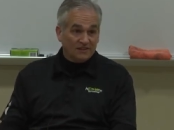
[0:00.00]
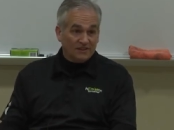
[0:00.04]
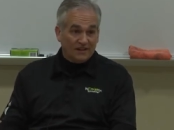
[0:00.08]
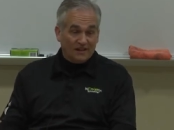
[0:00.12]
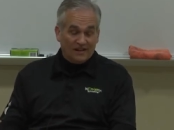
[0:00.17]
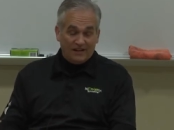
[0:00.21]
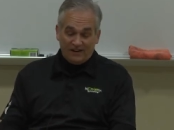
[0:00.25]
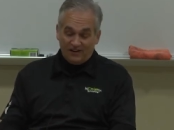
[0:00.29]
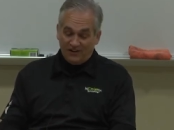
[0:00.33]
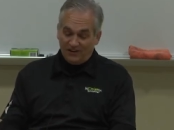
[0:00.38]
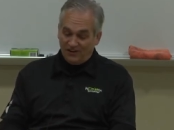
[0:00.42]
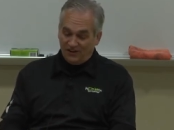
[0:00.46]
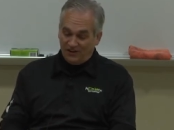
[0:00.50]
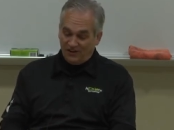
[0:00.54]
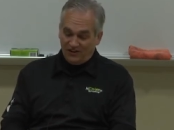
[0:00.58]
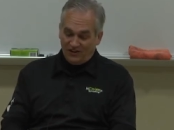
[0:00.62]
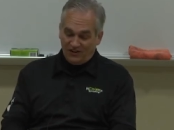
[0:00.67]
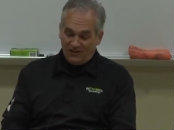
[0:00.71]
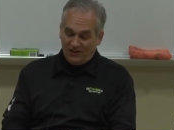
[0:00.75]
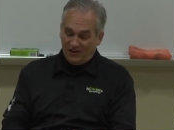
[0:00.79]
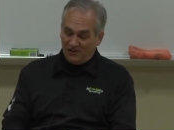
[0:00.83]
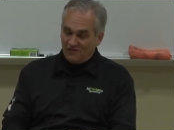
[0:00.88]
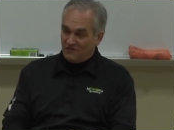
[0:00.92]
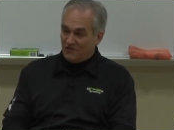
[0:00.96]
And on
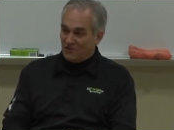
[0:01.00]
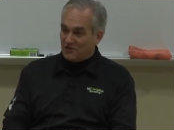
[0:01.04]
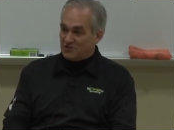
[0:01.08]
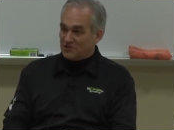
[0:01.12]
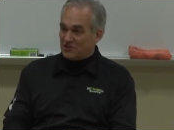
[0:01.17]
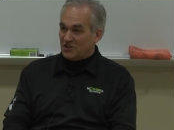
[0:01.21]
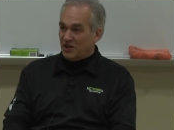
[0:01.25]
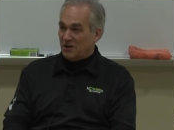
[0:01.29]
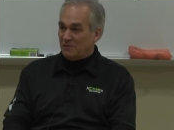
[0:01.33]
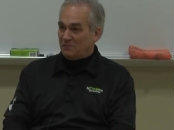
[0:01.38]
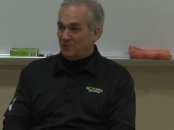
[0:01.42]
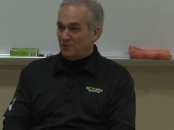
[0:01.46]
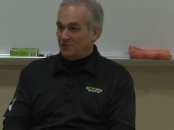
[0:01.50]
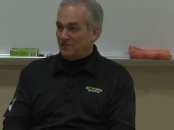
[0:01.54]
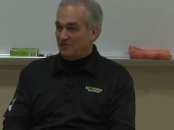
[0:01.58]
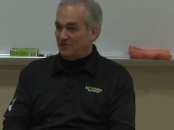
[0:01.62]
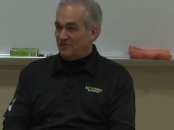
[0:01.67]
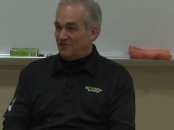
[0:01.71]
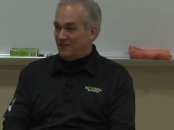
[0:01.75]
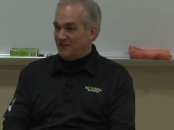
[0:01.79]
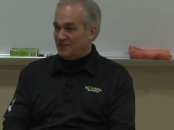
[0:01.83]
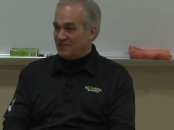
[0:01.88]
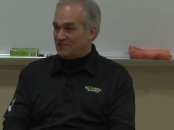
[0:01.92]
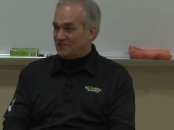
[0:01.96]
our, our first couple of
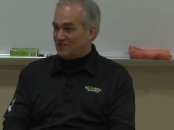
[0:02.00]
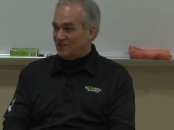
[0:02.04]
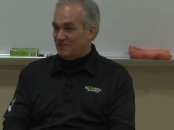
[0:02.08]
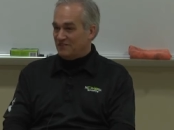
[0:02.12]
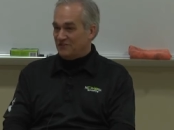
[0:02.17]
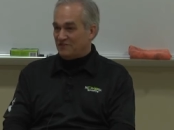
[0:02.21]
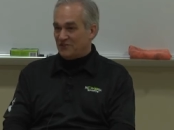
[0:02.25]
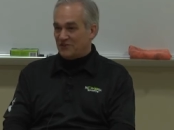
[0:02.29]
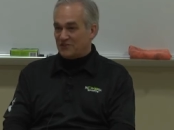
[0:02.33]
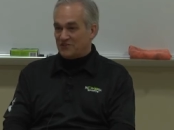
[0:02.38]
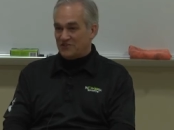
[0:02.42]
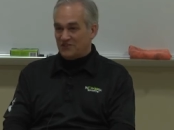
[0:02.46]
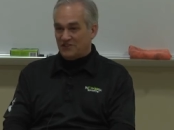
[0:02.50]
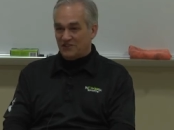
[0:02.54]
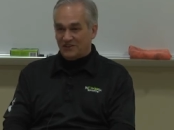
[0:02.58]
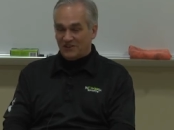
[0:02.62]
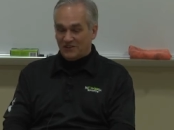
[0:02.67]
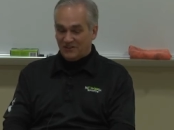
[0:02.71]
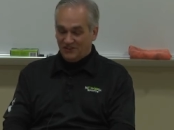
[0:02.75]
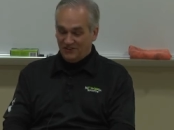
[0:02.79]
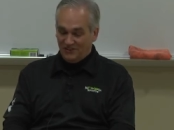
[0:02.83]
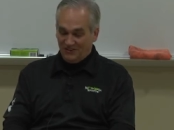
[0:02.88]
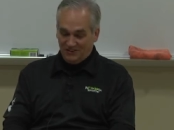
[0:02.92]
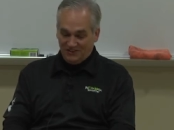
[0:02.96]
events, that first
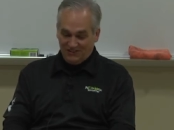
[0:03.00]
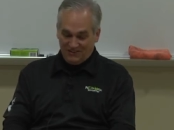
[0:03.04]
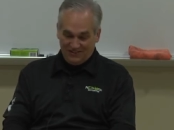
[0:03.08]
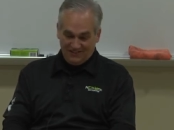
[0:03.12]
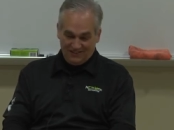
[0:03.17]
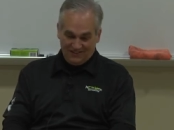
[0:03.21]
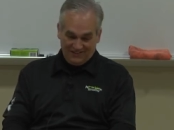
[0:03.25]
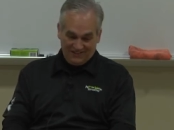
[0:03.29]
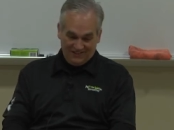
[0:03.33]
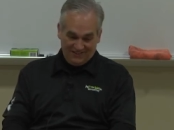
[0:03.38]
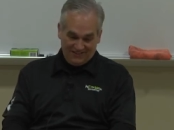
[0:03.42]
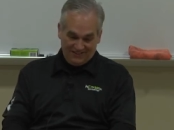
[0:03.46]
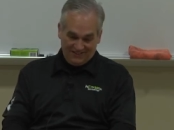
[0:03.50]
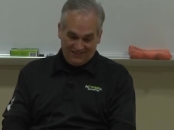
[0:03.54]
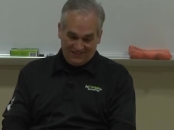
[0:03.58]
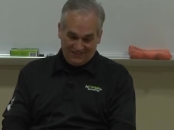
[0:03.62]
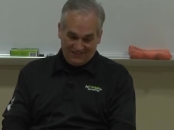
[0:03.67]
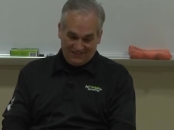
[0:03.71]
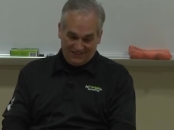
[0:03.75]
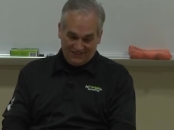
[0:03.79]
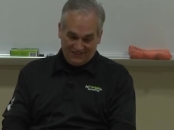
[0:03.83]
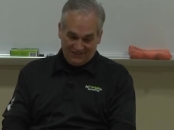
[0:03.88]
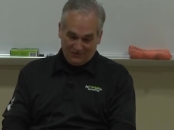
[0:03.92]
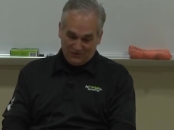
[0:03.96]
year,
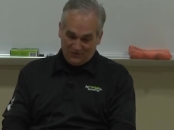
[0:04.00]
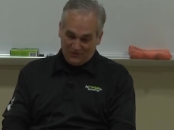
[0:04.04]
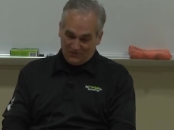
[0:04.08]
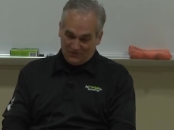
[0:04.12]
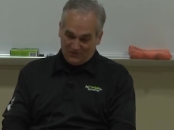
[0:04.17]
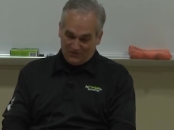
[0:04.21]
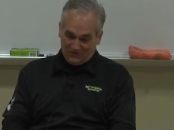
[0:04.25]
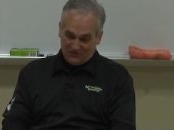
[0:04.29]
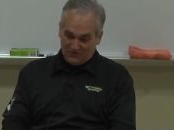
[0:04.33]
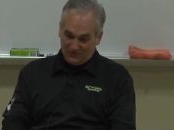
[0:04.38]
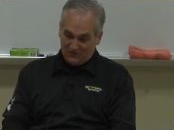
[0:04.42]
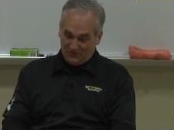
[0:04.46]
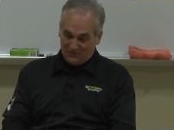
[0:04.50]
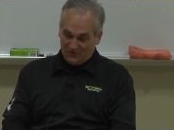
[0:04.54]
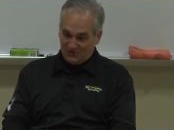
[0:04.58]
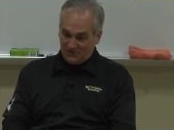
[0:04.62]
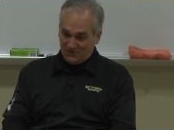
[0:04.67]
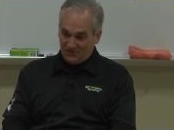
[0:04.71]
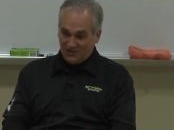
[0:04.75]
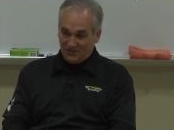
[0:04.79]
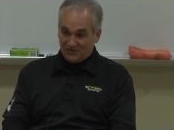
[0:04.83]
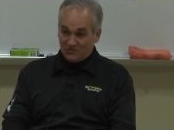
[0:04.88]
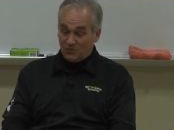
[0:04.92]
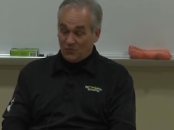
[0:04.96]
uh, was was
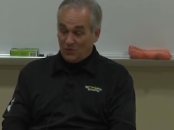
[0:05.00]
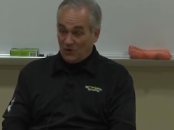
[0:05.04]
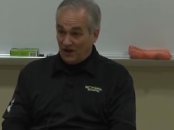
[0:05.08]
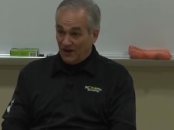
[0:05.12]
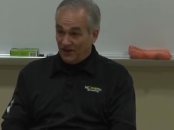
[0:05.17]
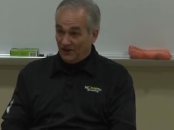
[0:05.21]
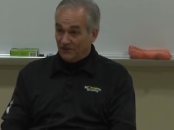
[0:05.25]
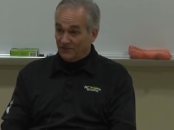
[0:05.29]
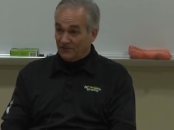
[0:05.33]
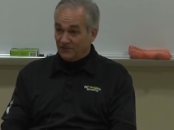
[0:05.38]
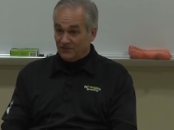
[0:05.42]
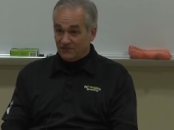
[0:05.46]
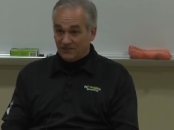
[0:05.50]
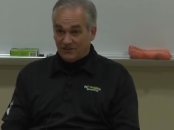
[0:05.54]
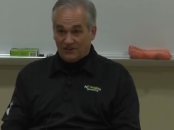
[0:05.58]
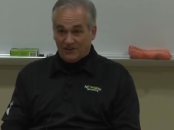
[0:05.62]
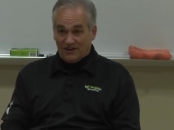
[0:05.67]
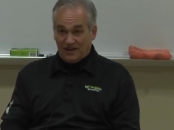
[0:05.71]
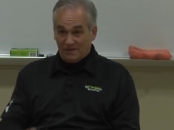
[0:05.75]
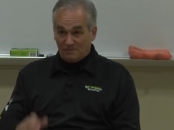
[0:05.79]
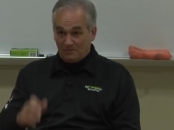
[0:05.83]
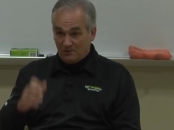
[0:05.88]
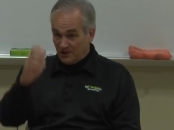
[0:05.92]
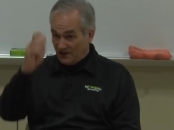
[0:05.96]
just wild. So
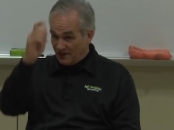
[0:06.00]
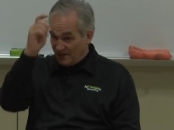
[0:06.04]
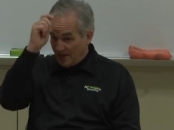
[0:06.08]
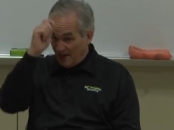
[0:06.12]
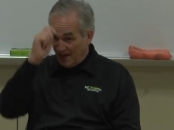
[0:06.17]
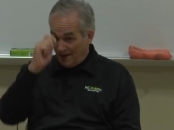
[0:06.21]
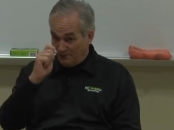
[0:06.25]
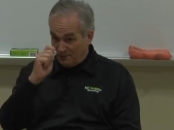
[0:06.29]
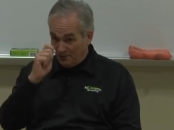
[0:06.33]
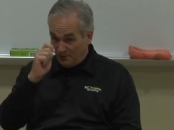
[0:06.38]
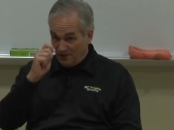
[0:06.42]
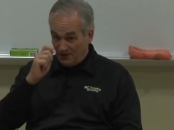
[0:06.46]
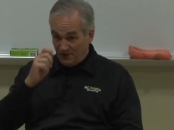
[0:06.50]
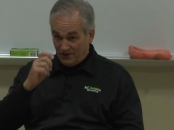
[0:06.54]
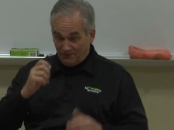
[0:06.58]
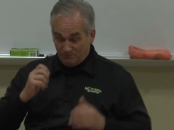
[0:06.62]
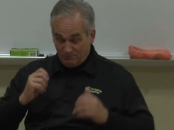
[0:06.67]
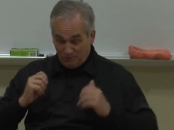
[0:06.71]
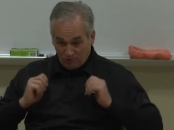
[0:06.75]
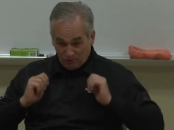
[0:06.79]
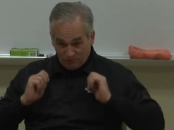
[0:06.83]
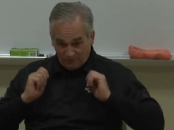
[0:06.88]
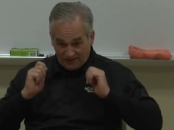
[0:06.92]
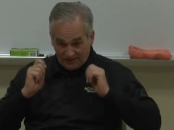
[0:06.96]
I put a cap on
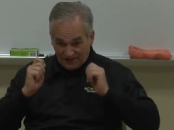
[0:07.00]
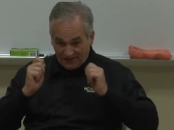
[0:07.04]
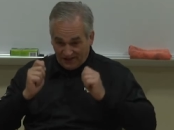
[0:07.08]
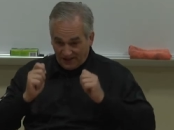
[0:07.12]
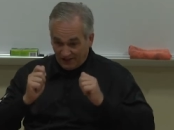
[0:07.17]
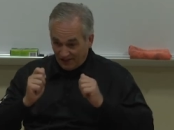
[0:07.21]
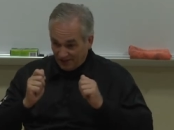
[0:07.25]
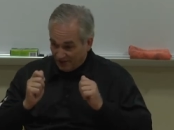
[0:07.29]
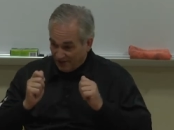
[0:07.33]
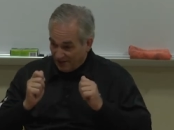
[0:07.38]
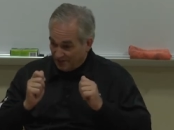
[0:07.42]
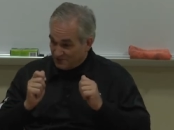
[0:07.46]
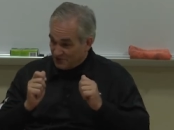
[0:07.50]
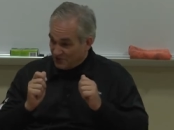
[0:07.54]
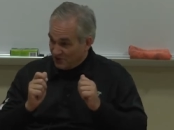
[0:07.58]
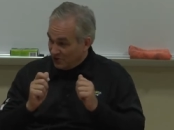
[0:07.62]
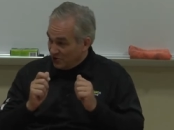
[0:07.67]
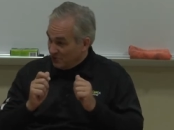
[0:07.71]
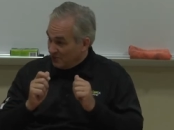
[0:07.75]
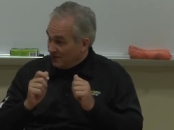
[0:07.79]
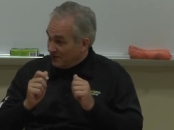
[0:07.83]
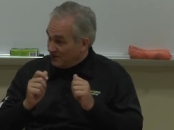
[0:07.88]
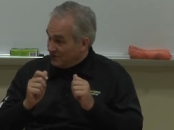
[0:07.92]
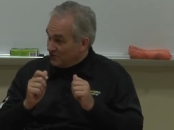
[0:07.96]
and pulled my collar up so
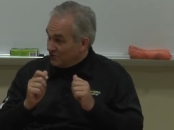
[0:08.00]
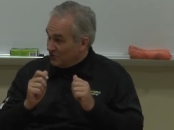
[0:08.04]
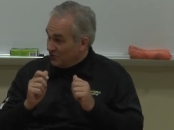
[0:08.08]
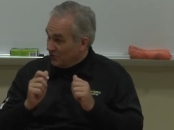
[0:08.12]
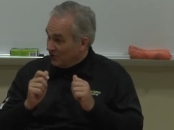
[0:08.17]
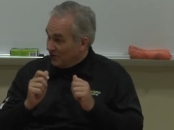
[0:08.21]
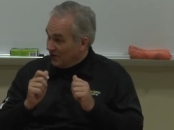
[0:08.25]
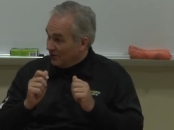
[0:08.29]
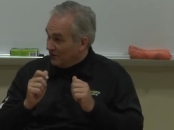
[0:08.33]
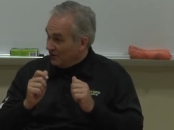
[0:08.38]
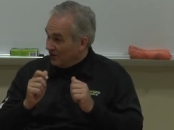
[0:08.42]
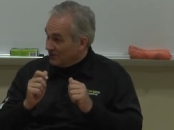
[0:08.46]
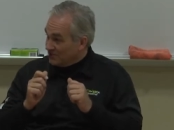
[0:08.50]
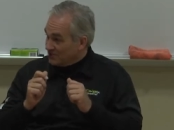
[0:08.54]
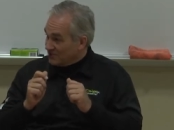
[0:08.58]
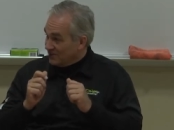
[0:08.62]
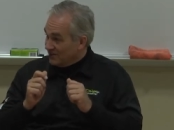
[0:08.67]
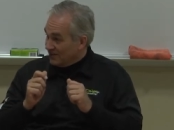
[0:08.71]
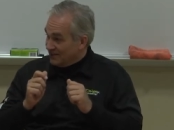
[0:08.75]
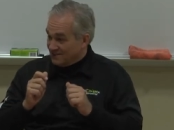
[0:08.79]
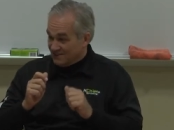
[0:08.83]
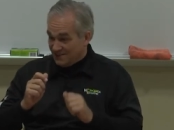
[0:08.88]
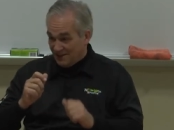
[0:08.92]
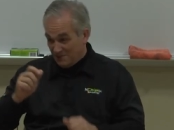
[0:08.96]
nobody knew who I was,
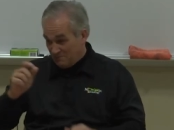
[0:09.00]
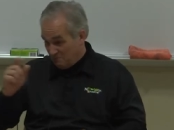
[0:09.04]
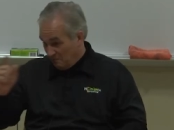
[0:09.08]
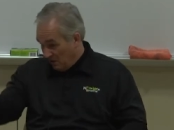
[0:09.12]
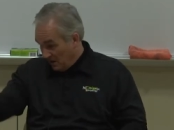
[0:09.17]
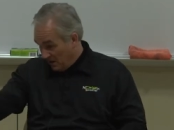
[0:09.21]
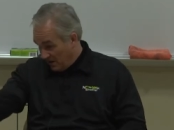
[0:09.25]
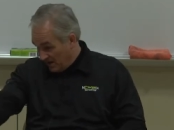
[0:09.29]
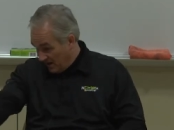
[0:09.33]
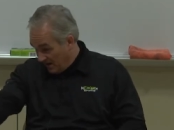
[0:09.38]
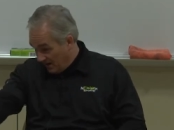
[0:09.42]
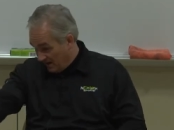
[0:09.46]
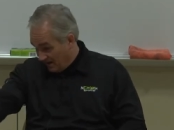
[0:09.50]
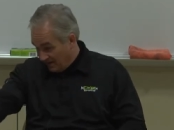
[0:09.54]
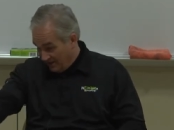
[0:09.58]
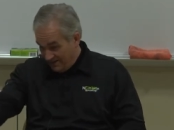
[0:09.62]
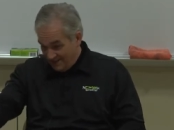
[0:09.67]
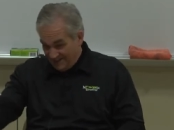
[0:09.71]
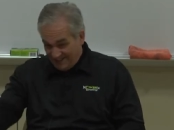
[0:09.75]
and I'd say park here,